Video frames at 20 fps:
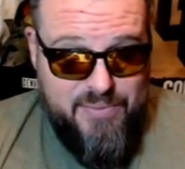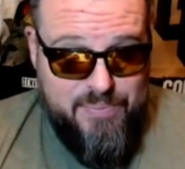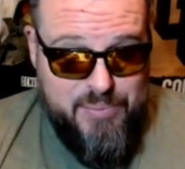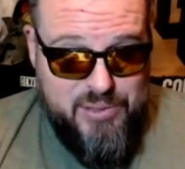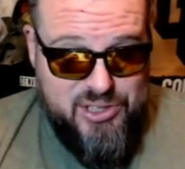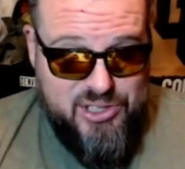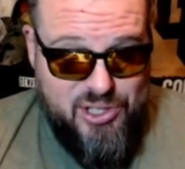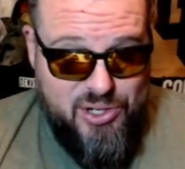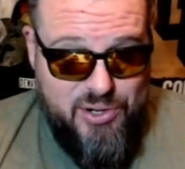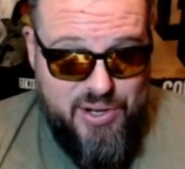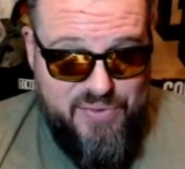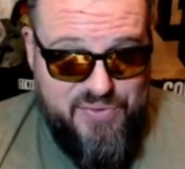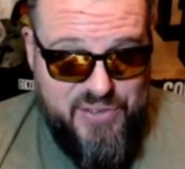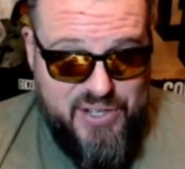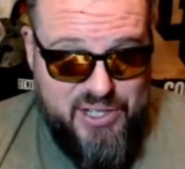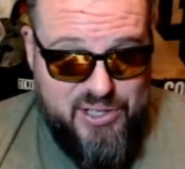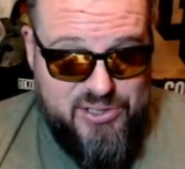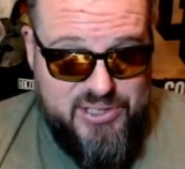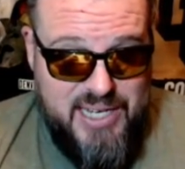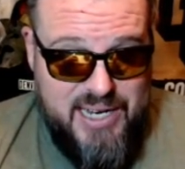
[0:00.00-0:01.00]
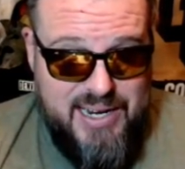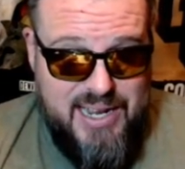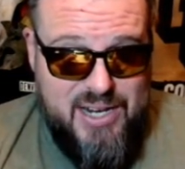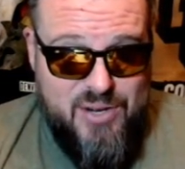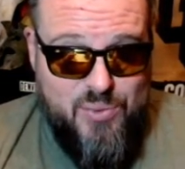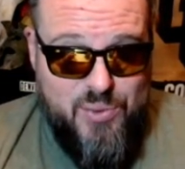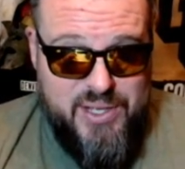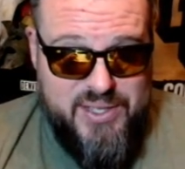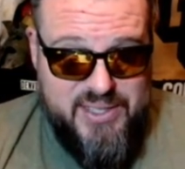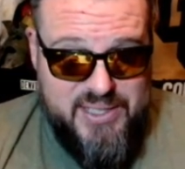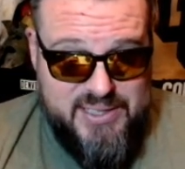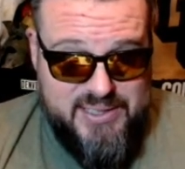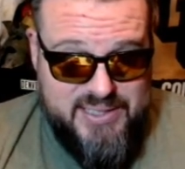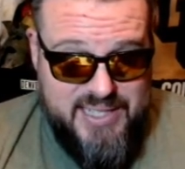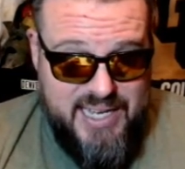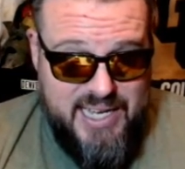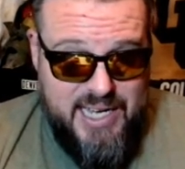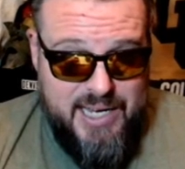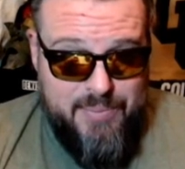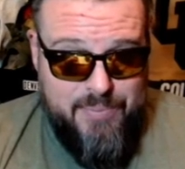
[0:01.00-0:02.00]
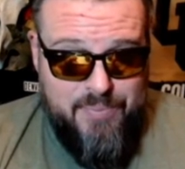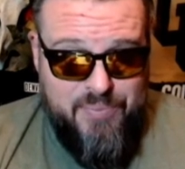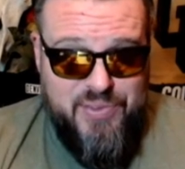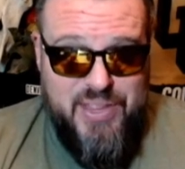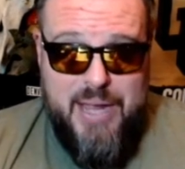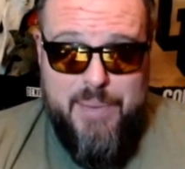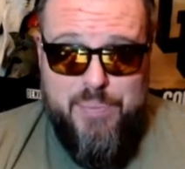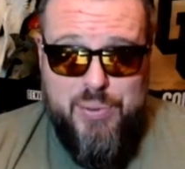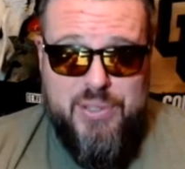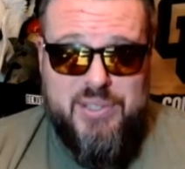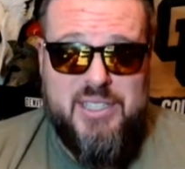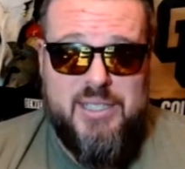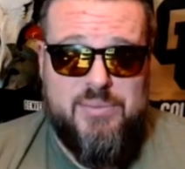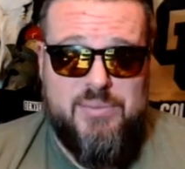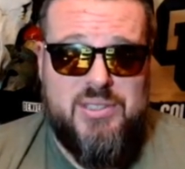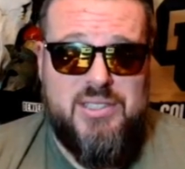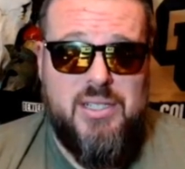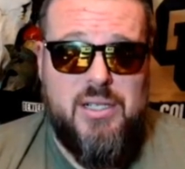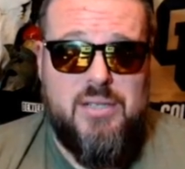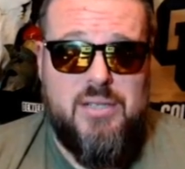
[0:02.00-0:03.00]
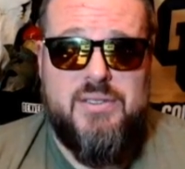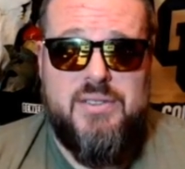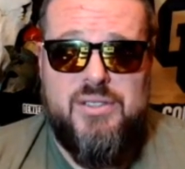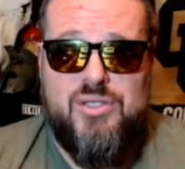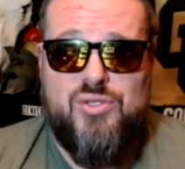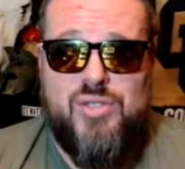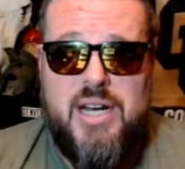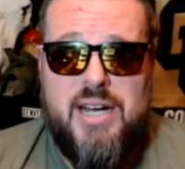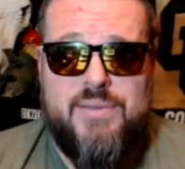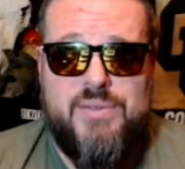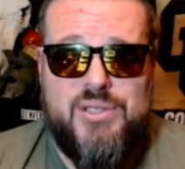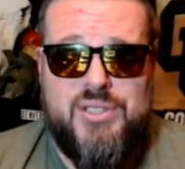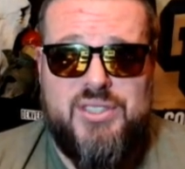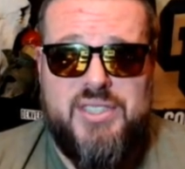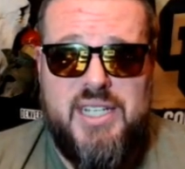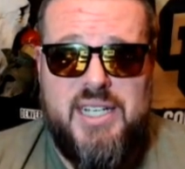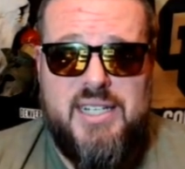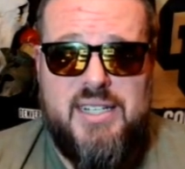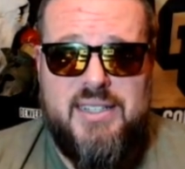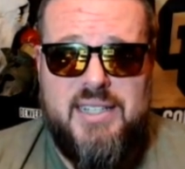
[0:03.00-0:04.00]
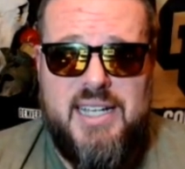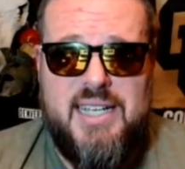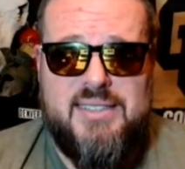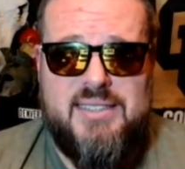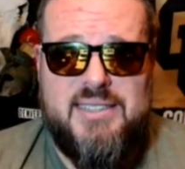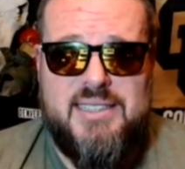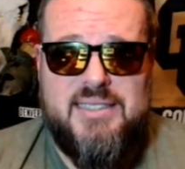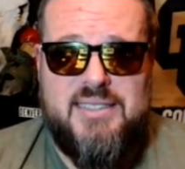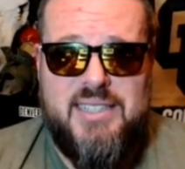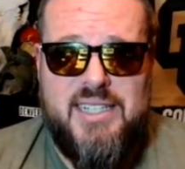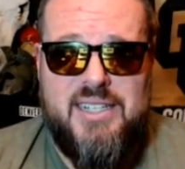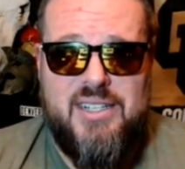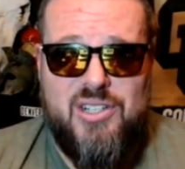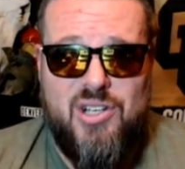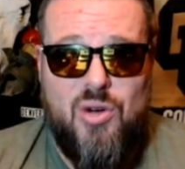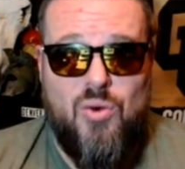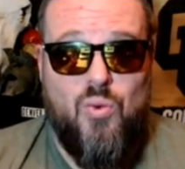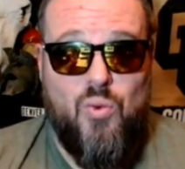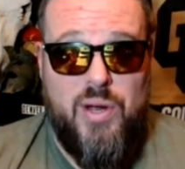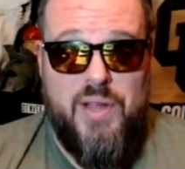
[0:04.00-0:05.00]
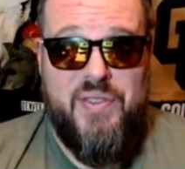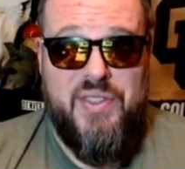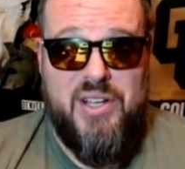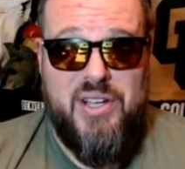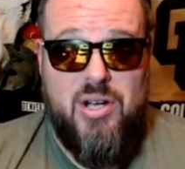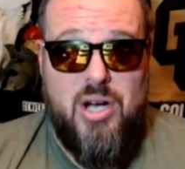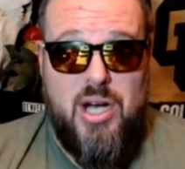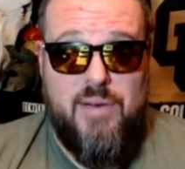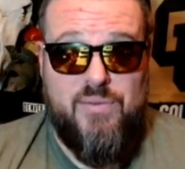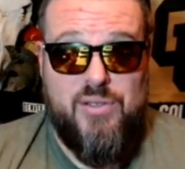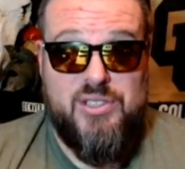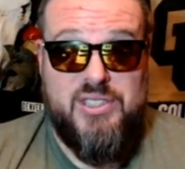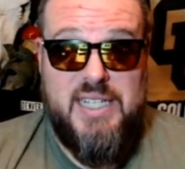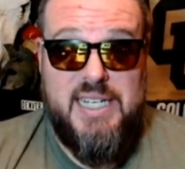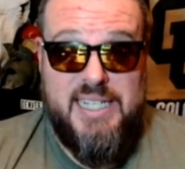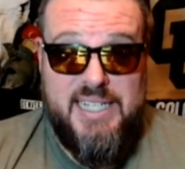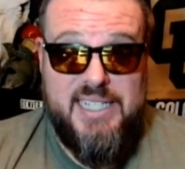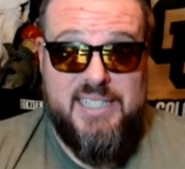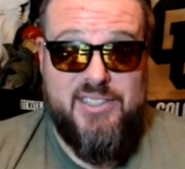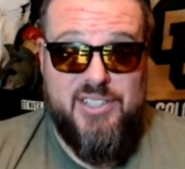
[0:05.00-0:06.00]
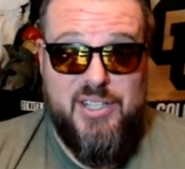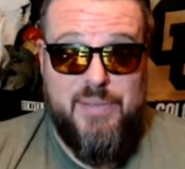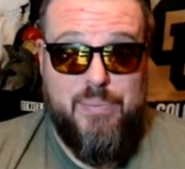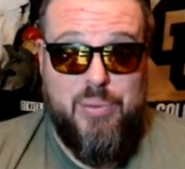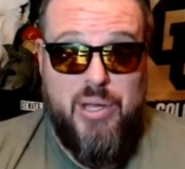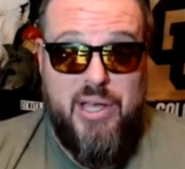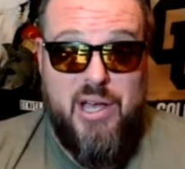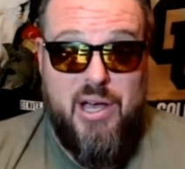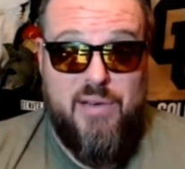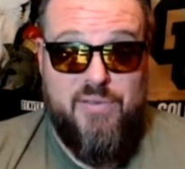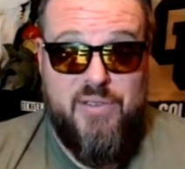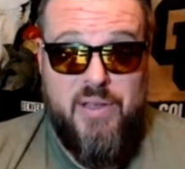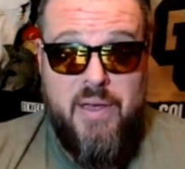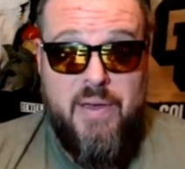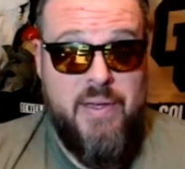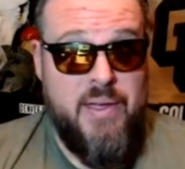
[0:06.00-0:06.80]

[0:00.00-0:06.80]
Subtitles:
If Missouri figures out how to win this game, they put themselves in the driver's seat in the SEC to go win the conference and get into the playoff.